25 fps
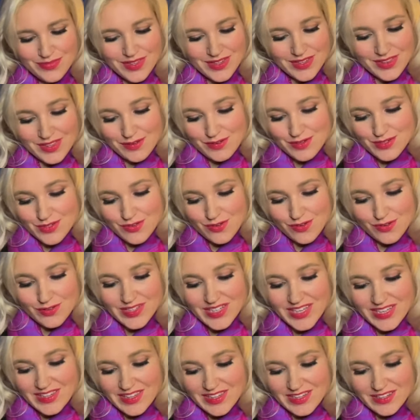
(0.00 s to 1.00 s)
There was
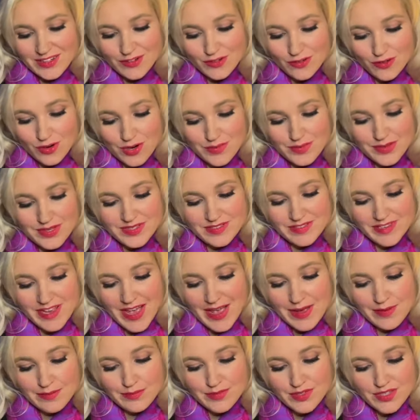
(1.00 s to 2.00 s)
only the enormous
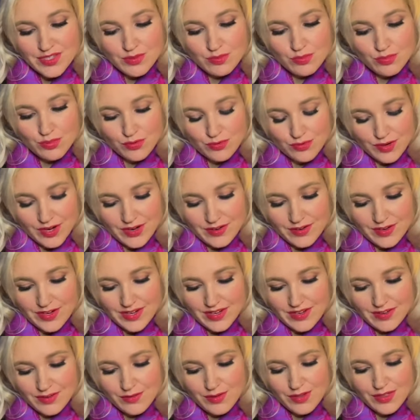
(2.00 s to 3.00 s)
empty
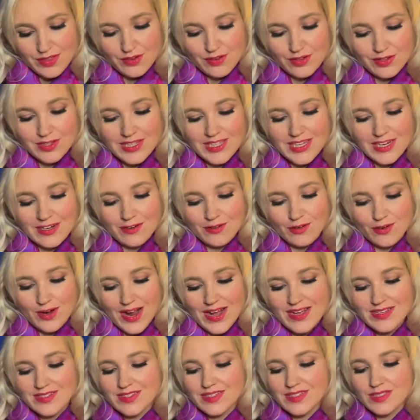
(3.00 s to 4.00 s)
prairie, with
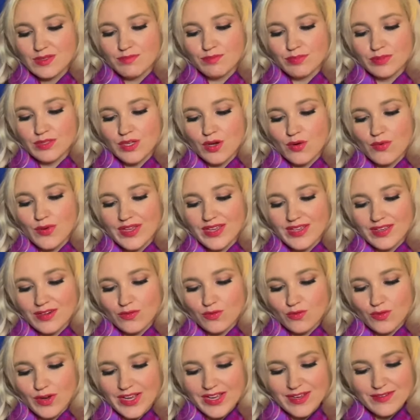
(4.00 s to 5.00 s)
grasses blowing
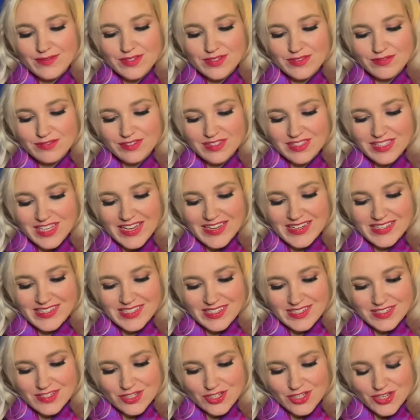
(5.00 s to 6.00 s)
in waves of light
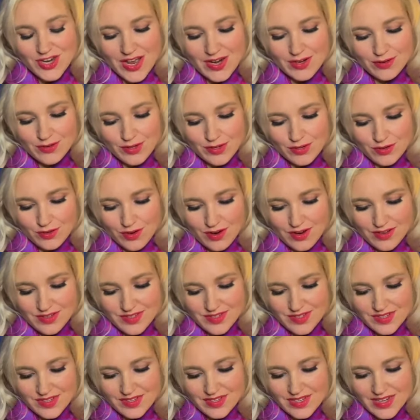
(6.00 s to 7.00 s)
and shadow across
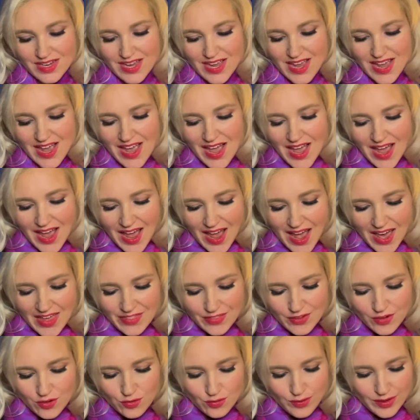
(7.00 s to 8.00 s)
it, and the
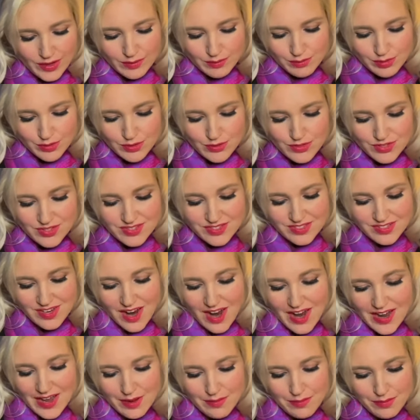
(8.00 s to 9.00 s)
great blue
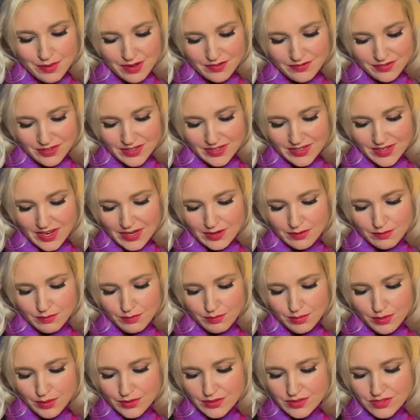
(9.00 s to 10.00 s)
sky above it, and
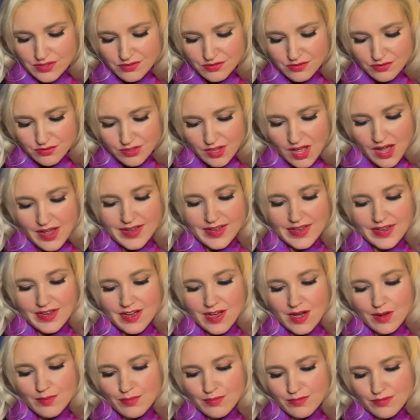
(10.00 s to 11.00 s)
birds flying
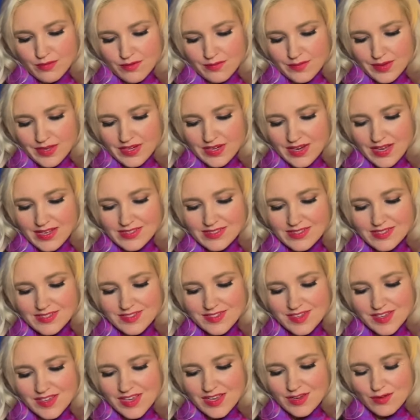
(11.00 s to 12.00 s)
up from it and
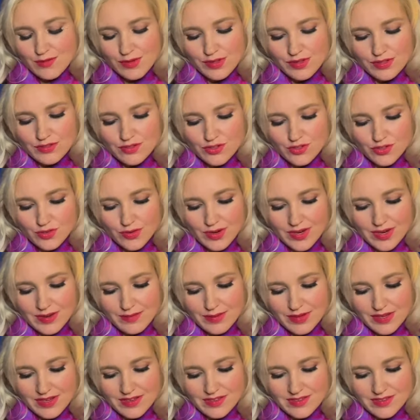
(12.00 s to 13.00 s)
singing with joy
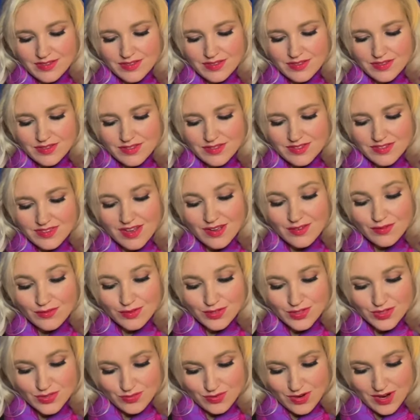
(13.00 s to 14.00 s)
because the sun
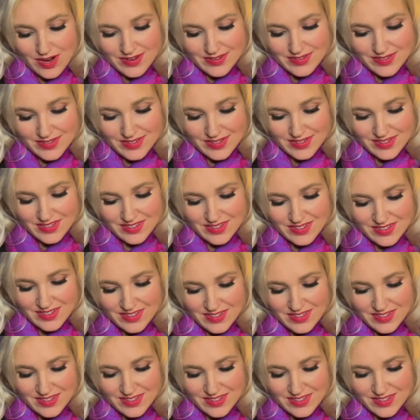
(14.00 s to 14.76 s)
was rising.